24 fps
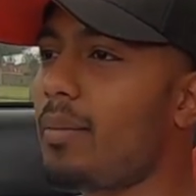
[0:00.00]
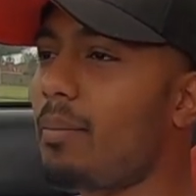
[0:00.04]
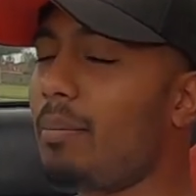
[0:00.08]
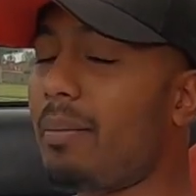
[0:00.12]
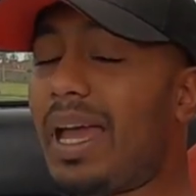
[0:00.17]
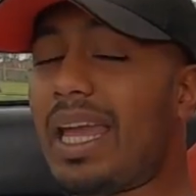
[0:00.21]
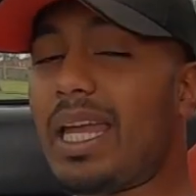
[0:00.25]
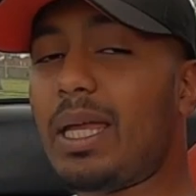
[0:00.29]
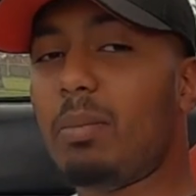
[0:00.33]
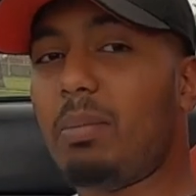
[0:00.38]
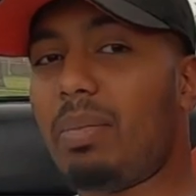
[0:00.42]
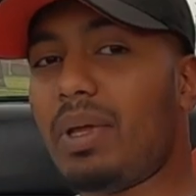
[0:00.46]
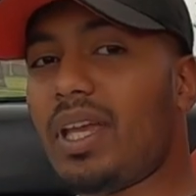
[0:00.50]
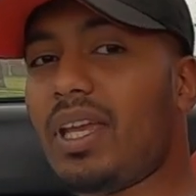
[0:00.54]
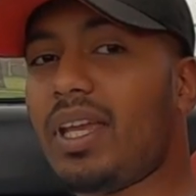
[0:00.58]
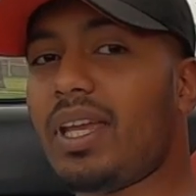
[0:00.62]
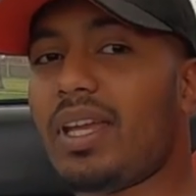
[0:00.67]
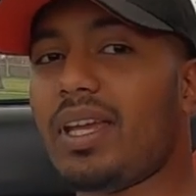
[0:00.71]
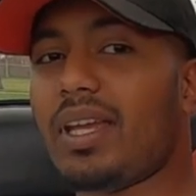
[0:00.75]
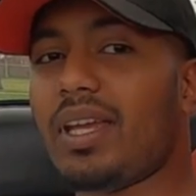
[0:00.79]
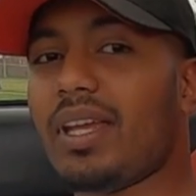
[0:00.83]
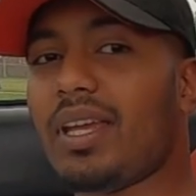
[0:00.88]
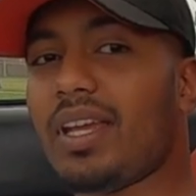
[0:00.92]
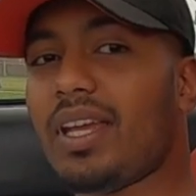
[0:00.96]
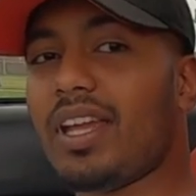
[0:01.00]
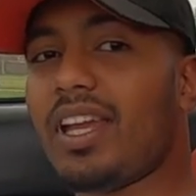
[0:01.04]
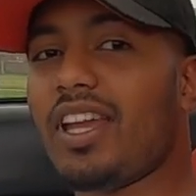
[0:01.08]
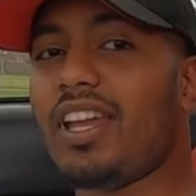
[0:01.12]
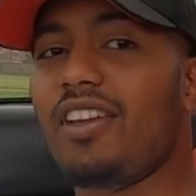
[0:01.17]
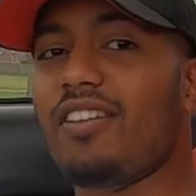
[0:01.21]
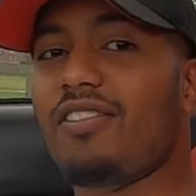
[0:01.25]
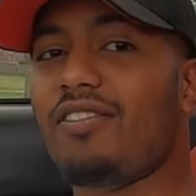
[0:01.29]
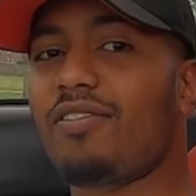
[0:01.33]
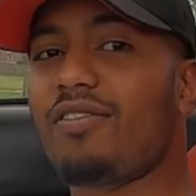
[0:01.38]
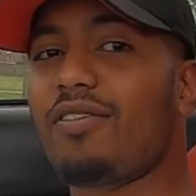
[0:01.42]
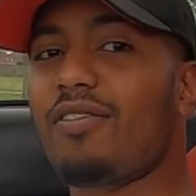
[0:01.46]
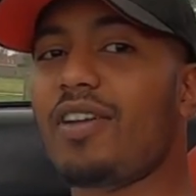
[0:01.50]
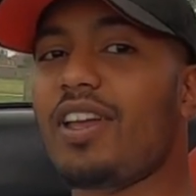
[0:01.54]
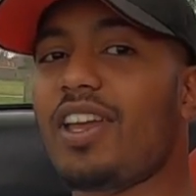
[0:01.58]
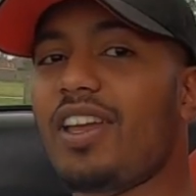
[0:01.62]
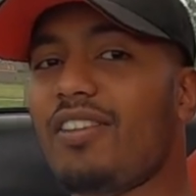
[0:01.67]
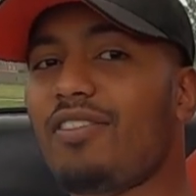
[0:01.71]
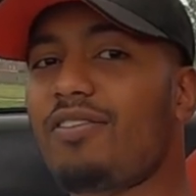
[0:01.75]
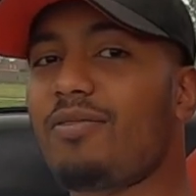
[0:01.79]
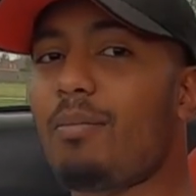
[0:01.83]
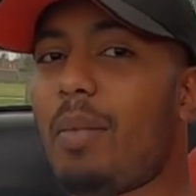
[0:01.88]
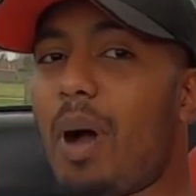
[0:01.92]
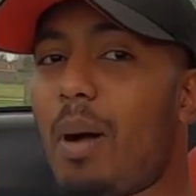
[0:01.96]
Maybe.
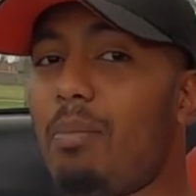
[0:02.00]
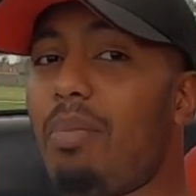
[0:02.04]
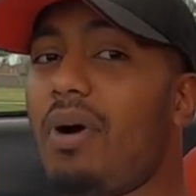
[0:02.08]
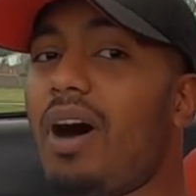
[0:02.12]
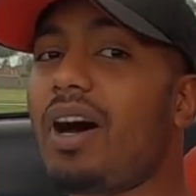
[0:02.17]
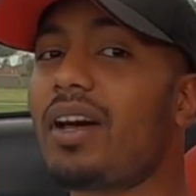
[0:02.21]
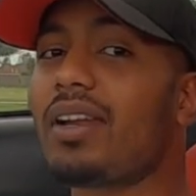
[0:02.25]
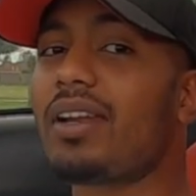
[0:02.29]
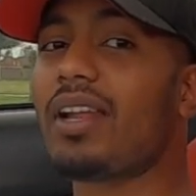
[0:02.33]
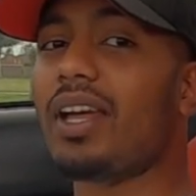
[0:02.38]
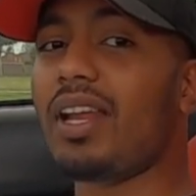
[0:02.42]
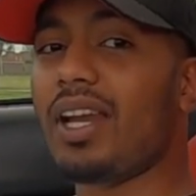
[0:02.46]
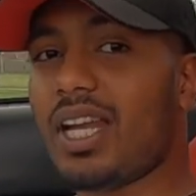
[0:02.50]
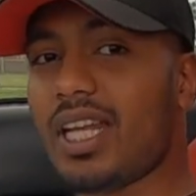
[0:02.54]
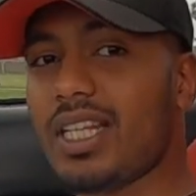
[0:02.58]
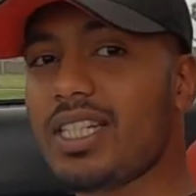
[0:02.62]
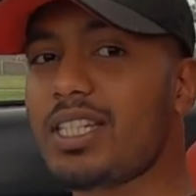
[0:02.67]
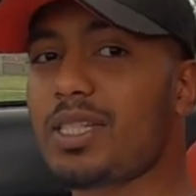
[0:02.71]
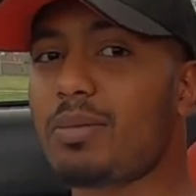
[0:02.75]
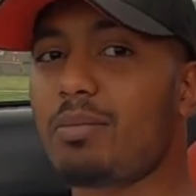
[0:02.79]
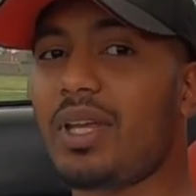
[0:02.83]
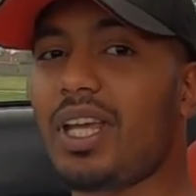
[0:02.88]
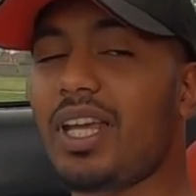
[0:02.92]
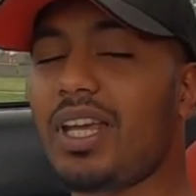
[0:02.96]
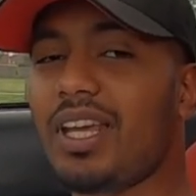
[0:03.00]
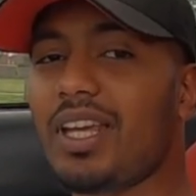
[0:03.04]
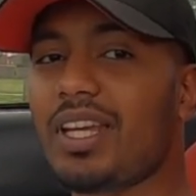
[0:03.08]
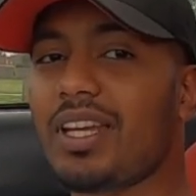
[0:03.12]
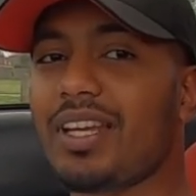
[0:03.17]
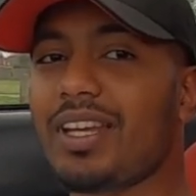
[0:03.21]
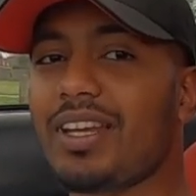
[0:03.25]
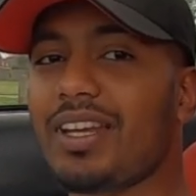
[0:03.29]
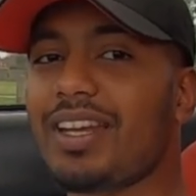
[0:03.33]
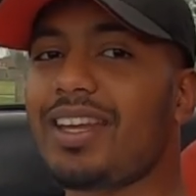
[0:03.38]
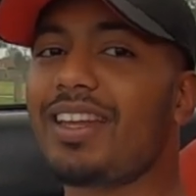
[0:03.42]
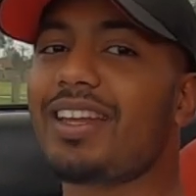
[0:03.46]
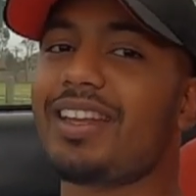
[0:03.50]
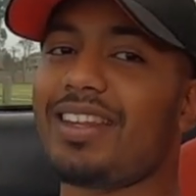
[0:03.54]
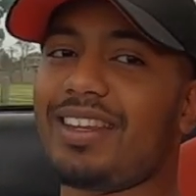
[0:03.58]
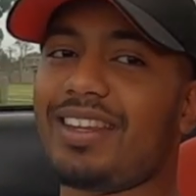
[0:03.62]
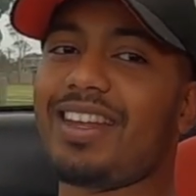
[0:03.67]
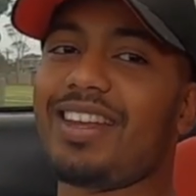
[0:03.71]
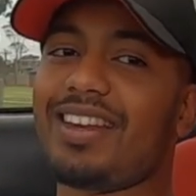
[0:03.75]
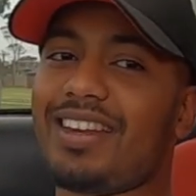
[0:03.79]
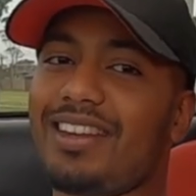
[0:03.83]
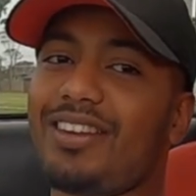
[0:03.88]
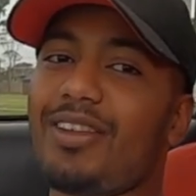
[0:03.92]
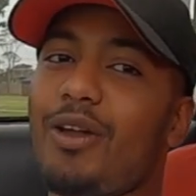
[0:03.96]
If my partner lets me,
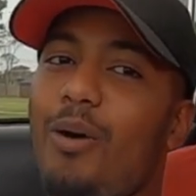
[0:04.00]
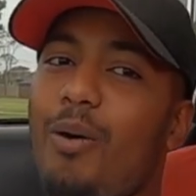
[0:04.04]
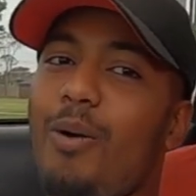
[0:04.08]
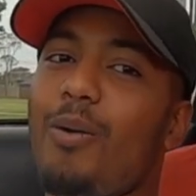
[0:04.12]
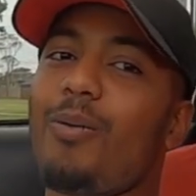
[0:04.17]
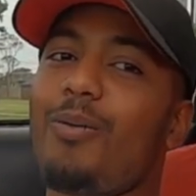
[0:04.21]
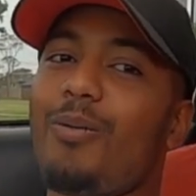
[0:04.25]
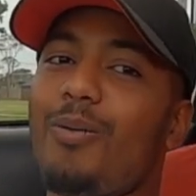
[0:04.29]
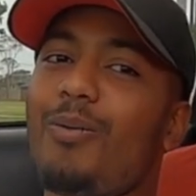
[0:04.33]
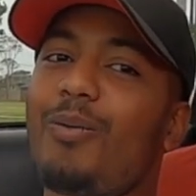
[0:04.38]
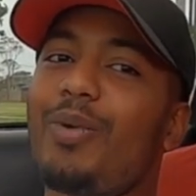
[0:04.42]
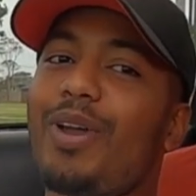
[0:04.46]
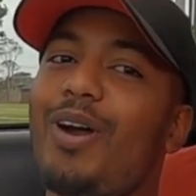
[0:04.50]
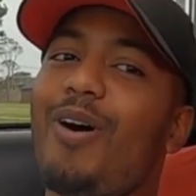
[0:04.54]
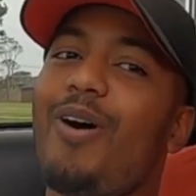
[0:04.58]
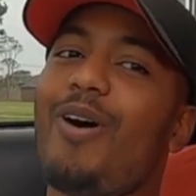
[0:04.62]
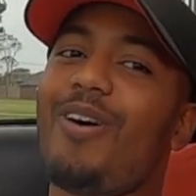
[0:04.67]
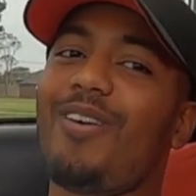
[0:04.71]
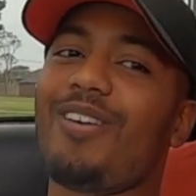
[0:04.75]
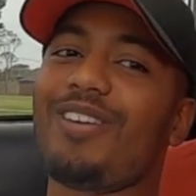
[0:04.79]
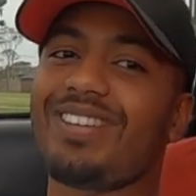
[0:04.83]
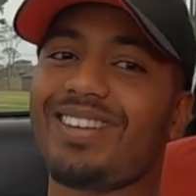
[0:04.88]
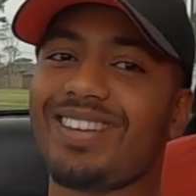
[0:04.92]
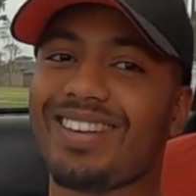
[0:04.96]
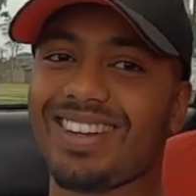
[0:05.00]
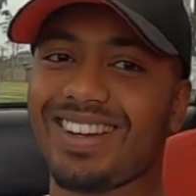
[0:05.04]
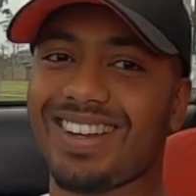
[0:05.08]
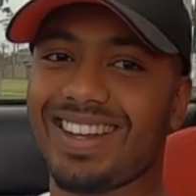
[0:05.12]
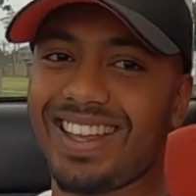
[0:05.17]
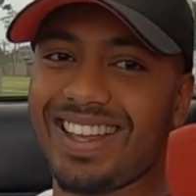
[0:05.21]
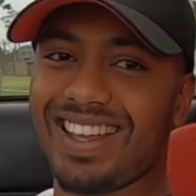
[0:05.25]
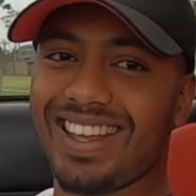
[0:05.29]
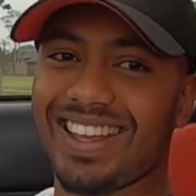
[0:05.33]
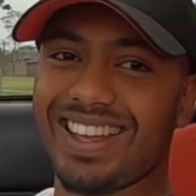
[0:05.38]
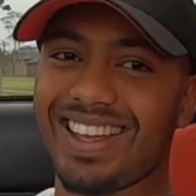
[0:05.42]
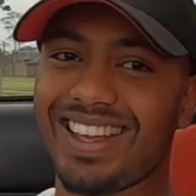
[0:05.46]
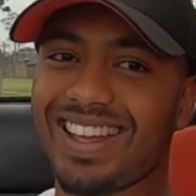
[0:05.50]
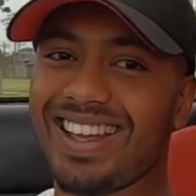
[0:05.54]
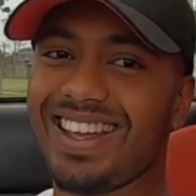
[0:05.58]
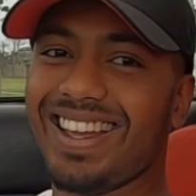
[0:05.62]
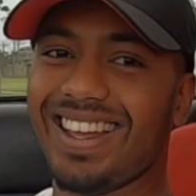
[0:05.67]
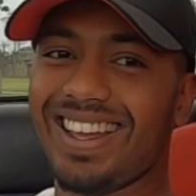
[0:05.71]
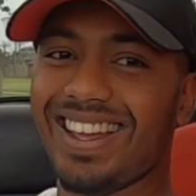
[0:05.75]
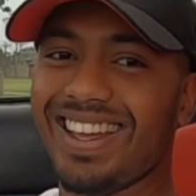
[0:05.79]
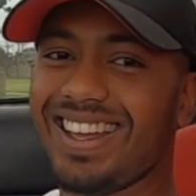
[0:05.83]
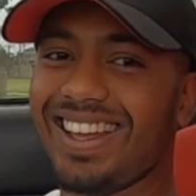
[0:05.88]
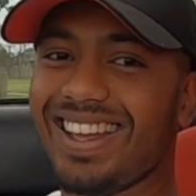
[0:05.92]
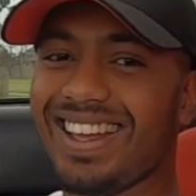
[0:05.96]
then yo, we on.
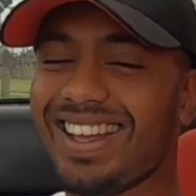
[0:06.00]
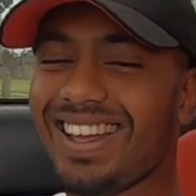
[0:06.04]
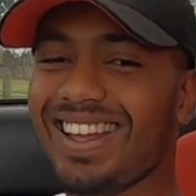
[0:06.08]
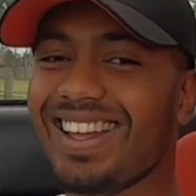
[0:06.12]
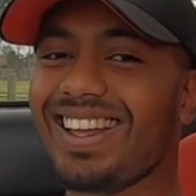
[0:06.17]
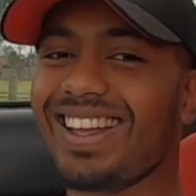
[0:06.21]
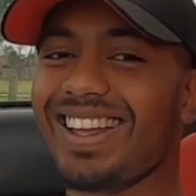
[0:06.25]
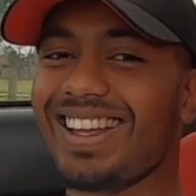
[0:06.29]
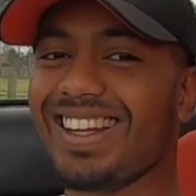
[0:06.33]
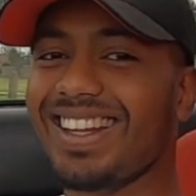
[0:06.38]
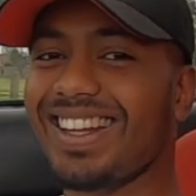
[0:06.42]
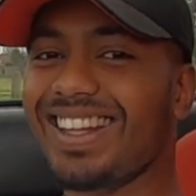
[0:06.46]
Okay, sweet.